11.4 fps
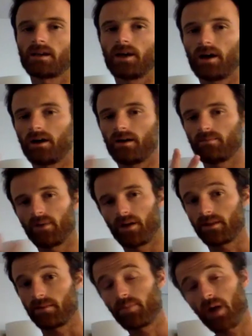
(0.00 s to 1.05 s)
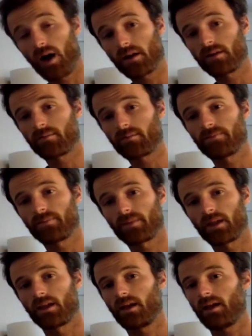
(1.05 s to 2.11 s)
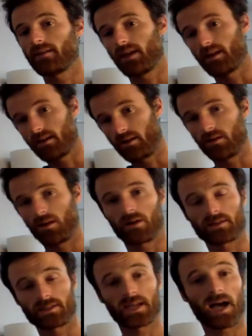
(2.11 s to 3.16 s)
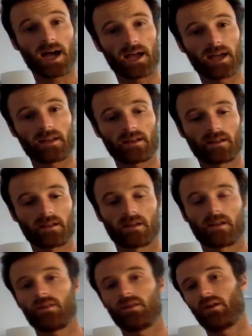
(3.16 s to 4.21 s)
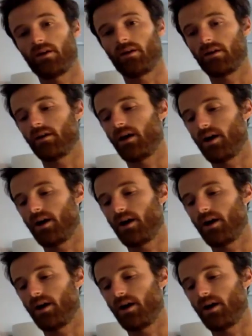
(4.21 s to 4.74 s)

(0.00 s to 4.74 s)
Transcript: on the bottom, and then along the side, the